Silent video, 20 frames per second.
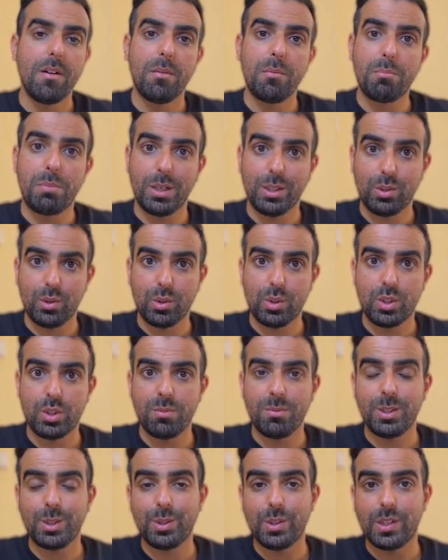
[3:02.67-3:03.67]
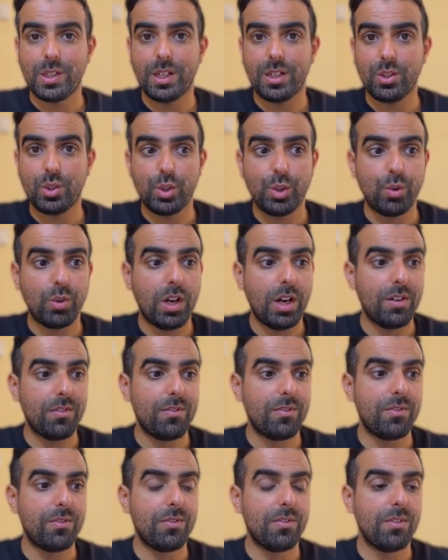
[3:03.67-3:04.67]
pytorch-geometric and Jraph
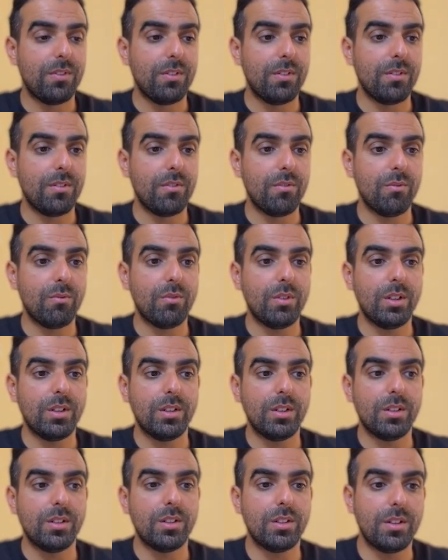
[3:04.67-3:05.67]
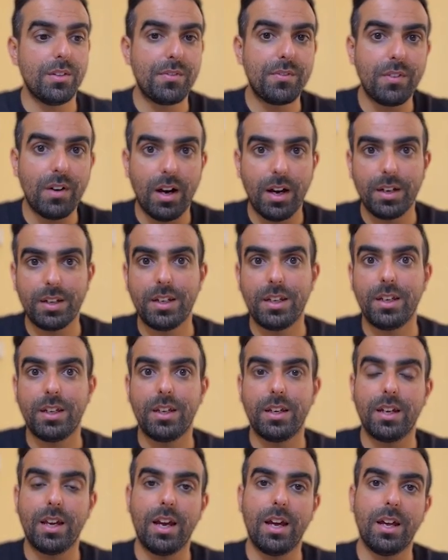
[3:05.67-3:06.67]
in
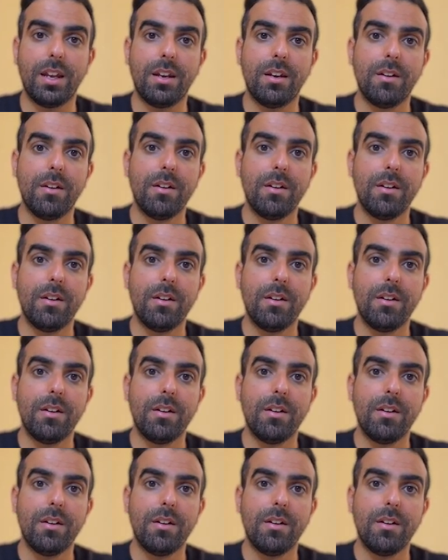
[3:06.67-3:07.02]
defining and